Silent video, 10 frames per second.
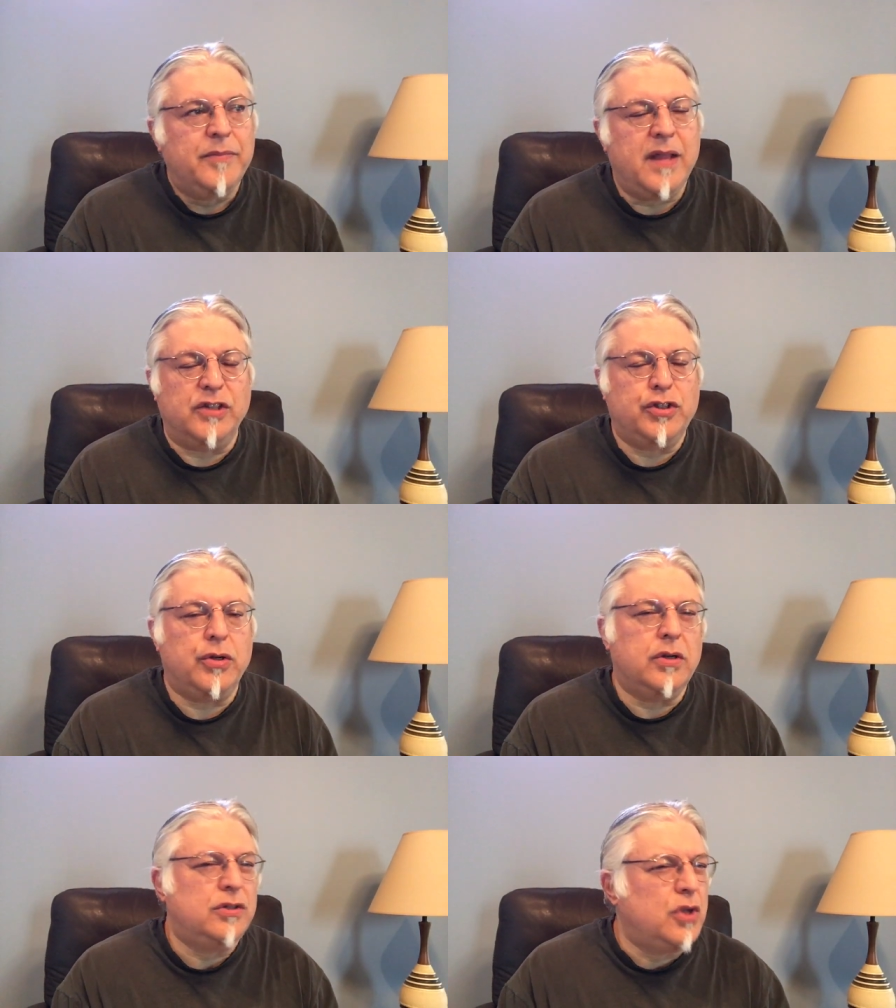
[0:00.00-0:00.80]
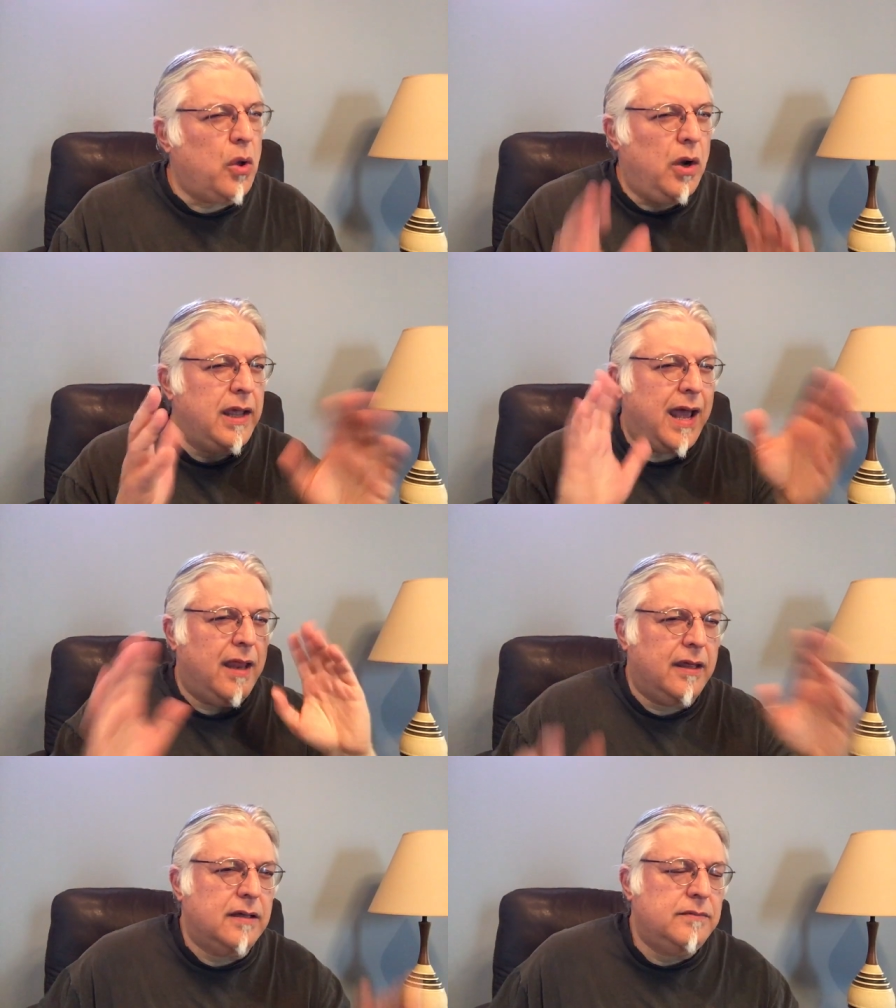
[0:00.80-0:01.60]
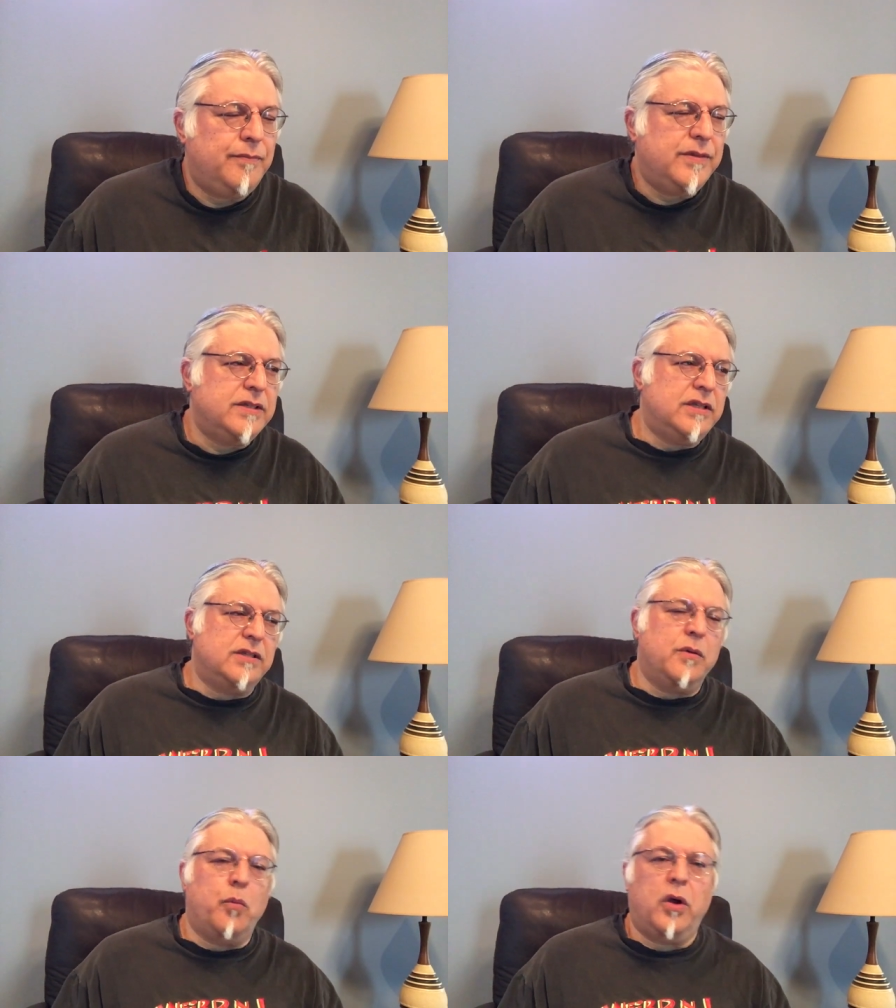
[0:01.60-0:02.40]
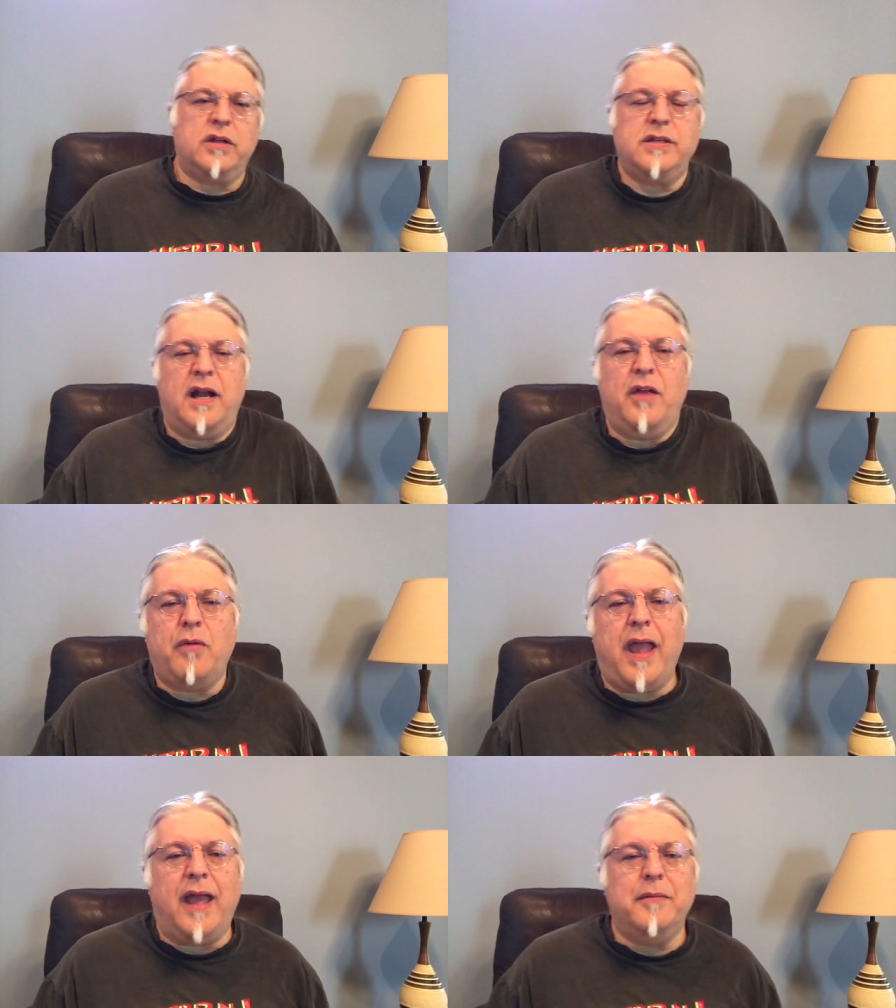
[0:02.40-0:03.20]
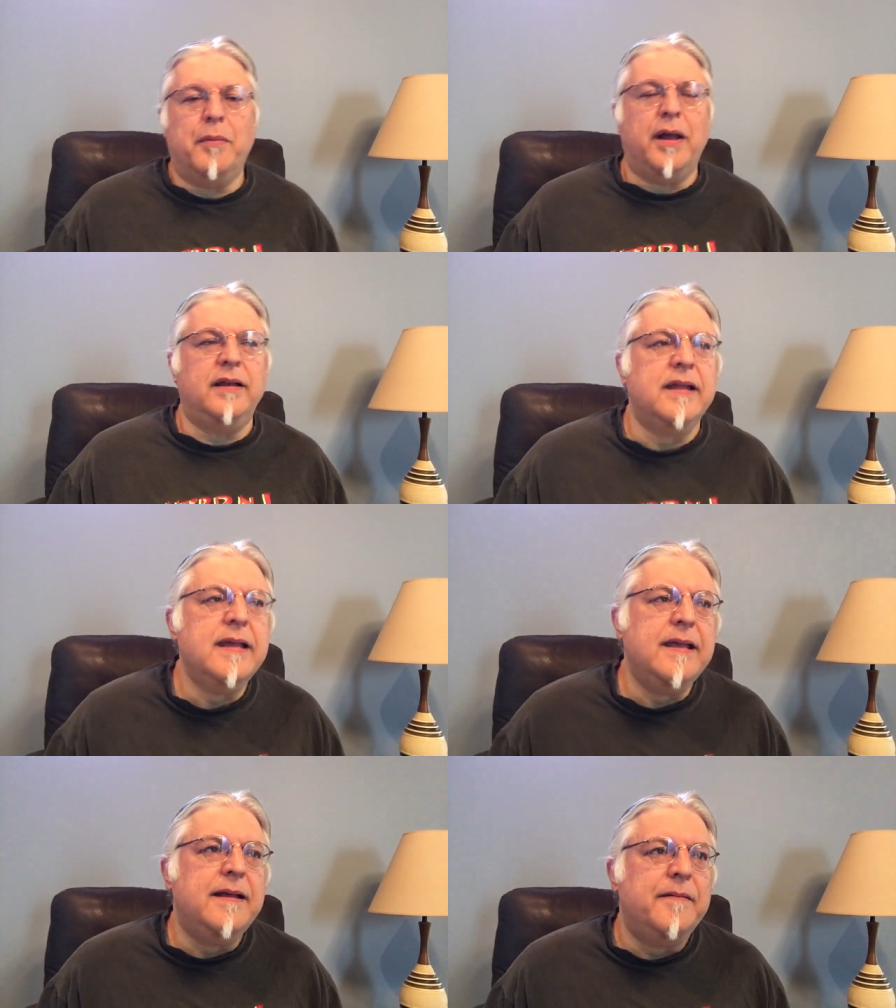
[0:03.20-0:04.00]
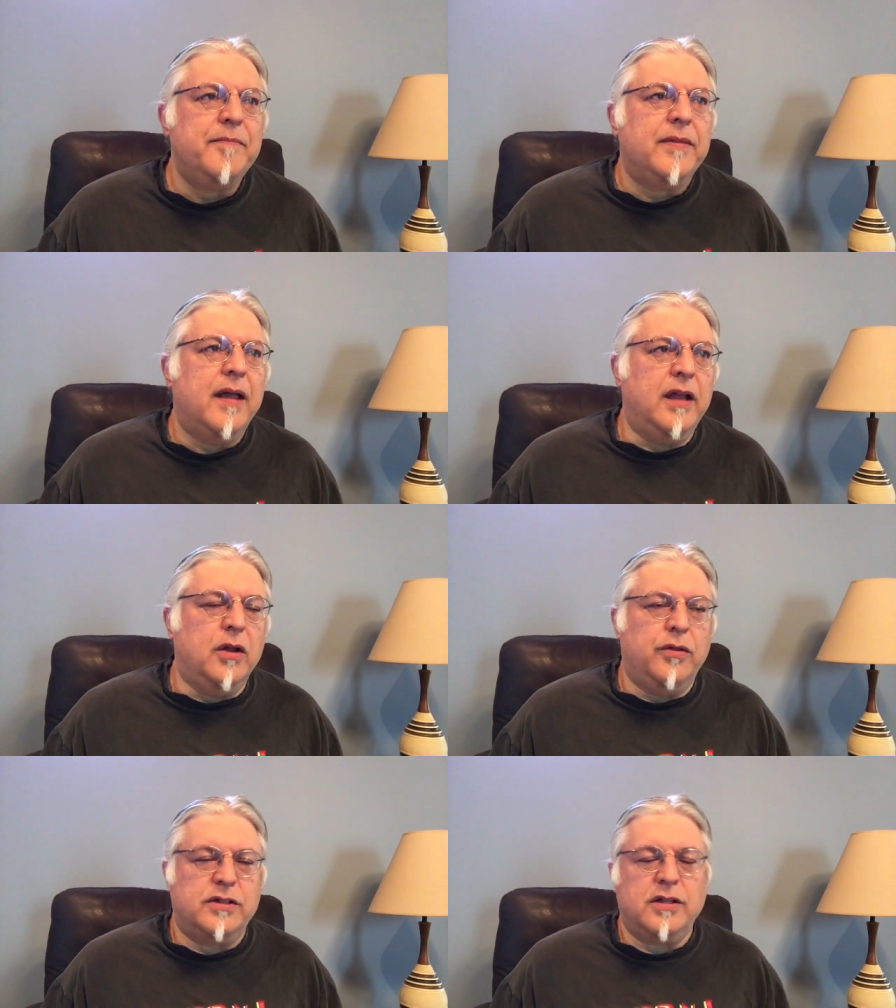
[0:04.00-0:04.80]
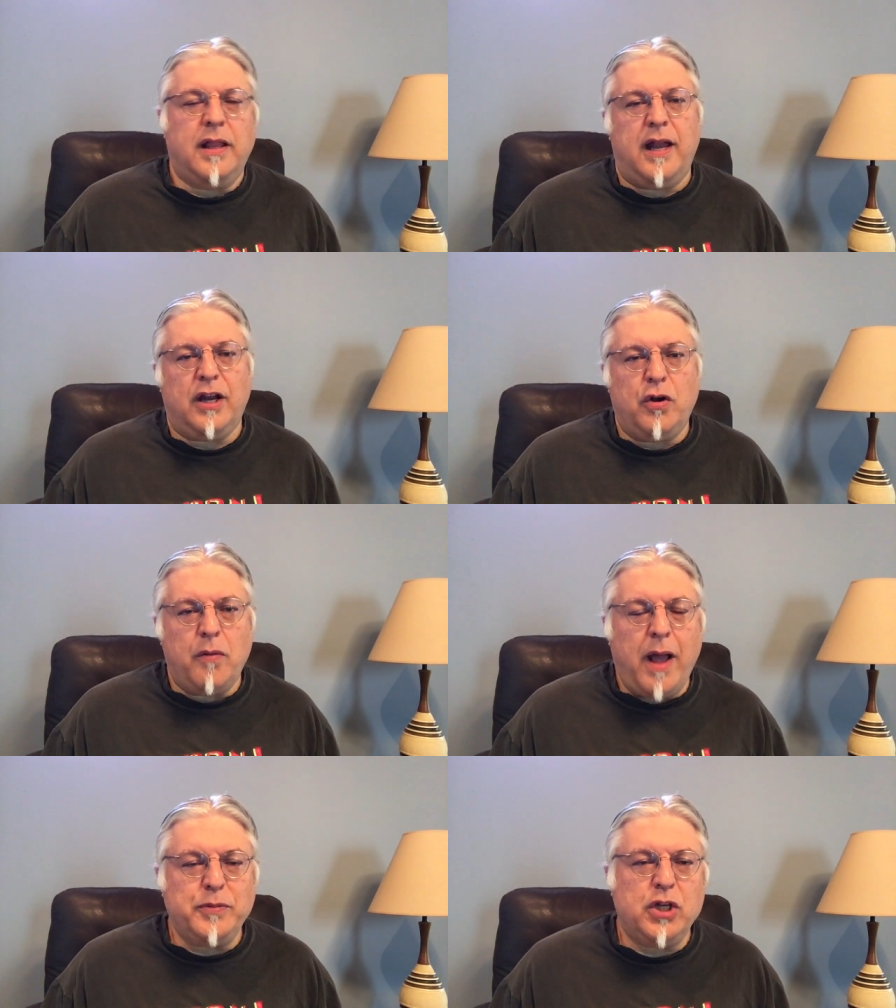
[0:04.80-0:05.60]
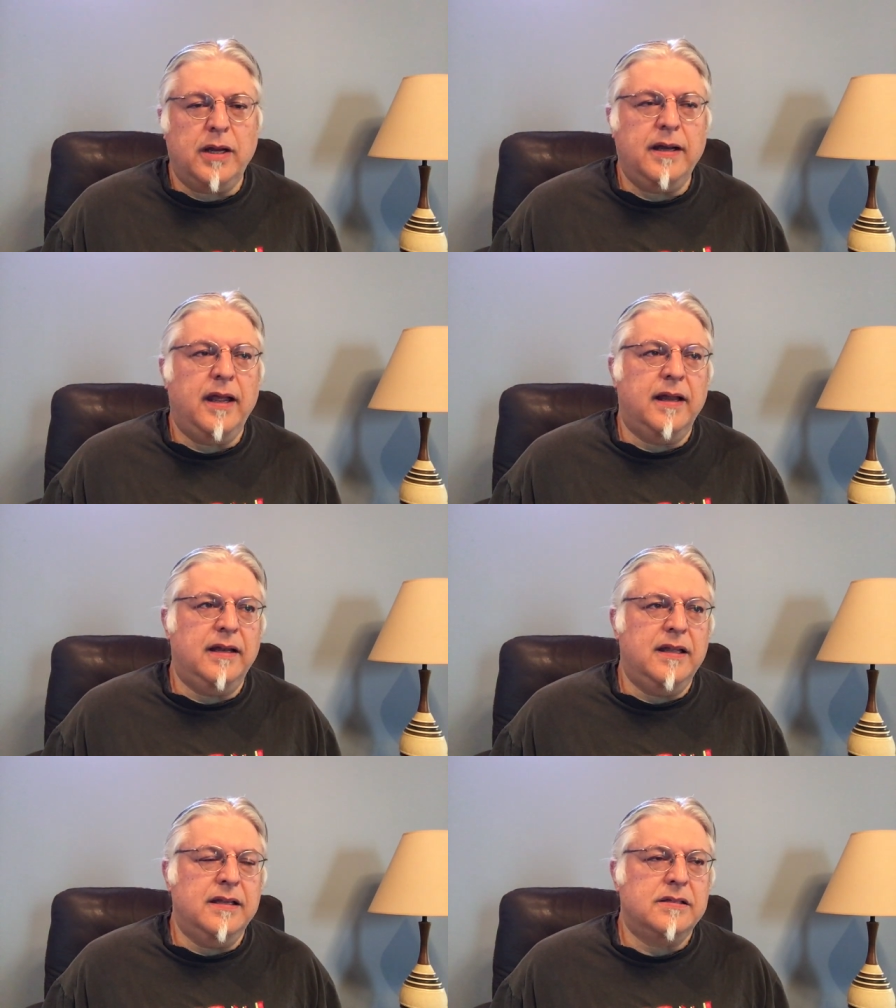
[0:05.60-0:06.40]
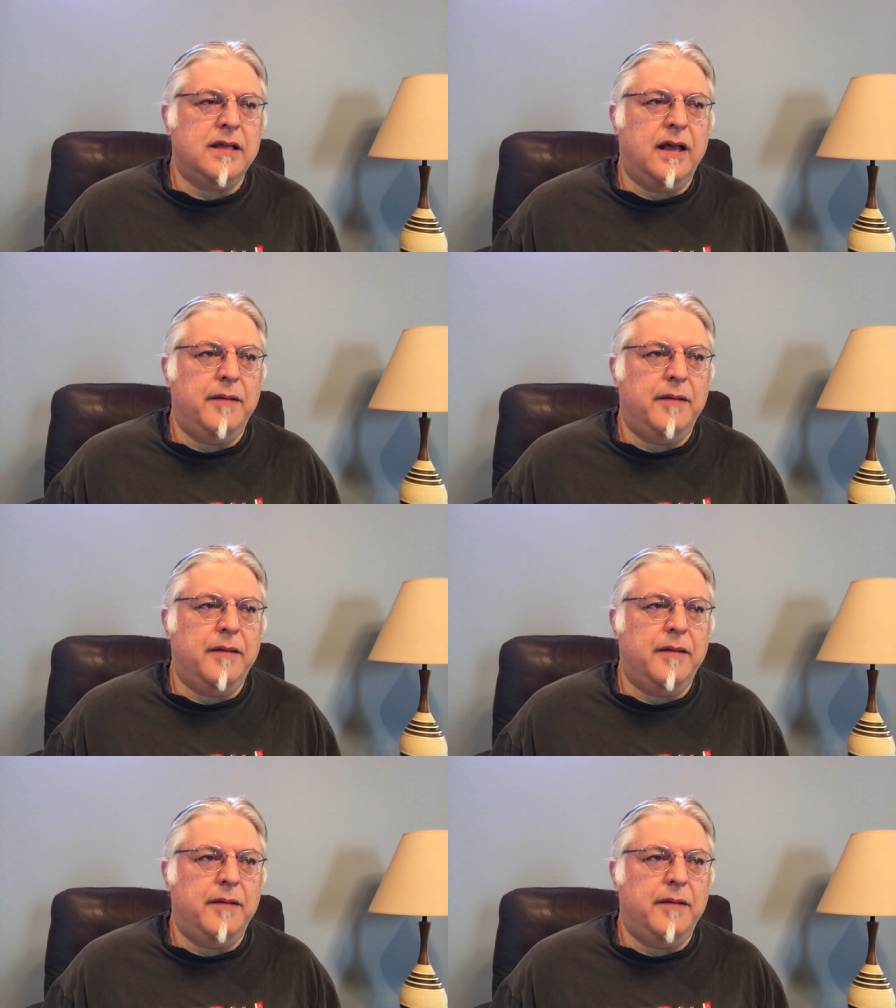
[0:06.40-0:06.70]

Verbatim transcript: not sure totally how the system works in Iran, but I know there's a lot of corruption in these